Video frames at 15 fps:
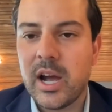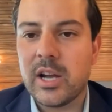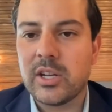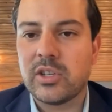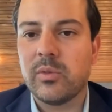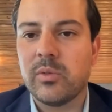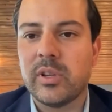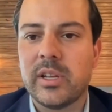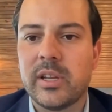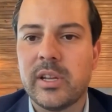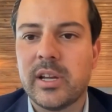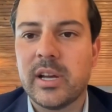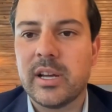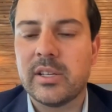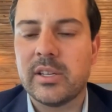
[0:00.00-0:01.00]
to really
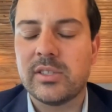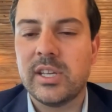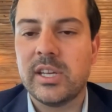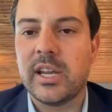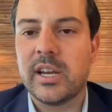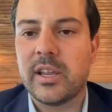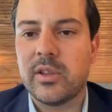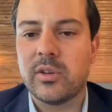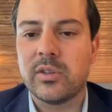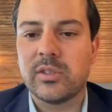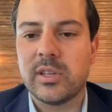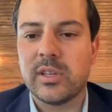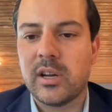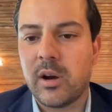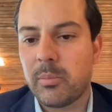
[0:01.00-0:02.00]
seek any of those
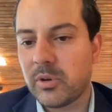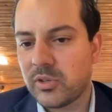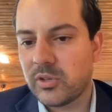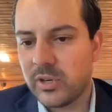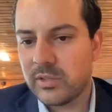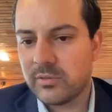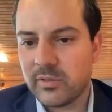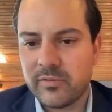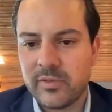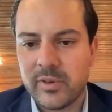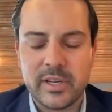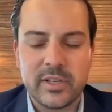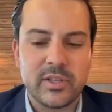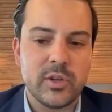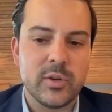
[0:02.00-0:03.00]
opportunities for
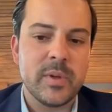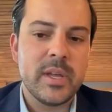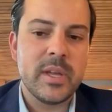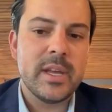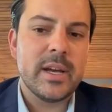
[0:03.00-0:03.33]
funding too.